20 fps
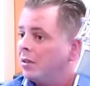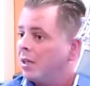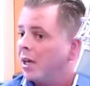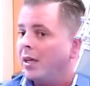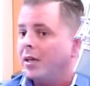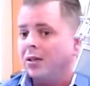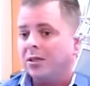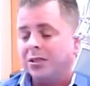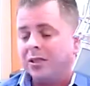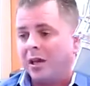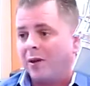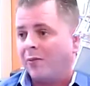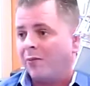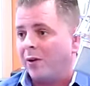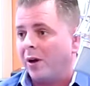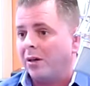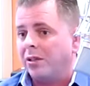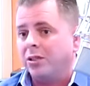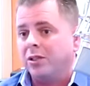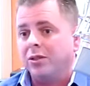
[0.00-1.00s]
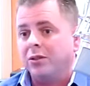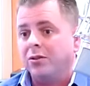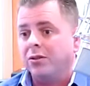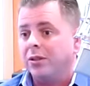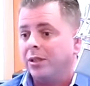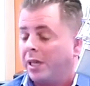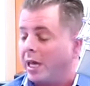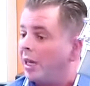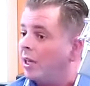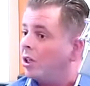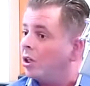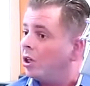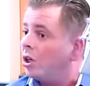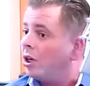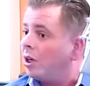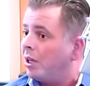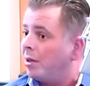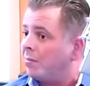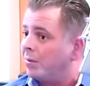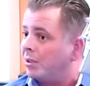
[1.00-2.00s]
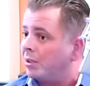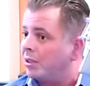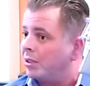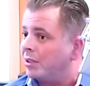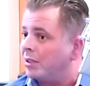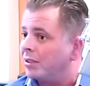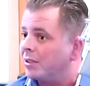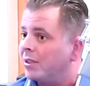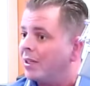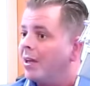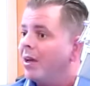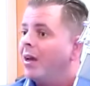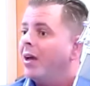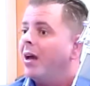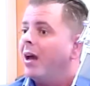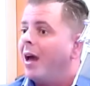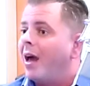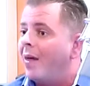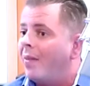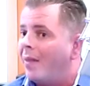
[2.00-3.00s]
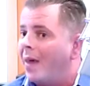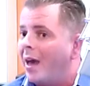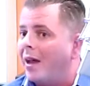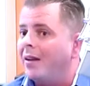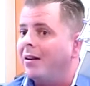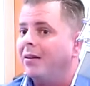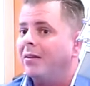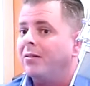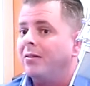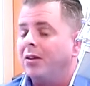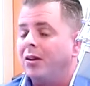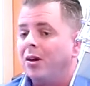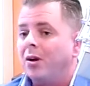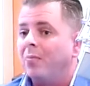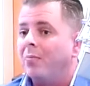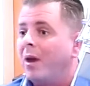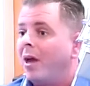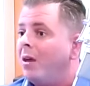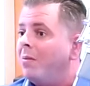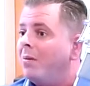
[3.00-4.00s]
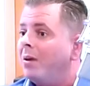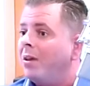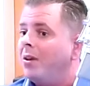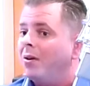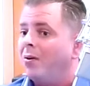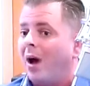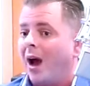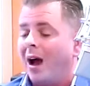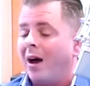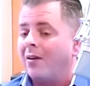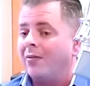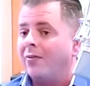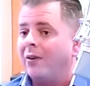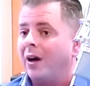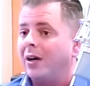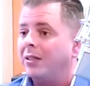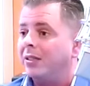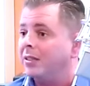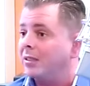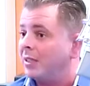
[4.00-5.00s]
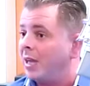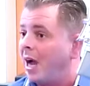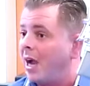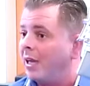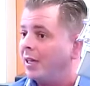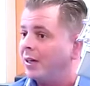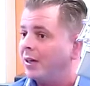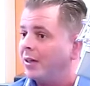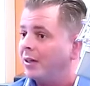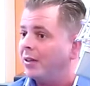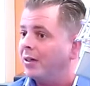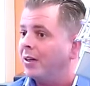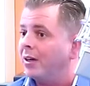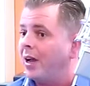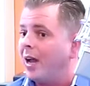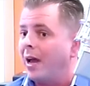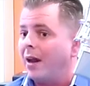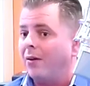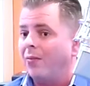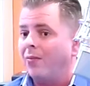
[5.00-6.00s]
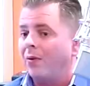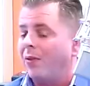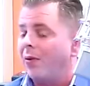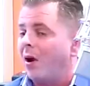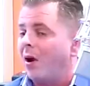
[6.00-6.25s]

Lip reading: Get yourself functional, get good images. And then, maybe you have a designer, and with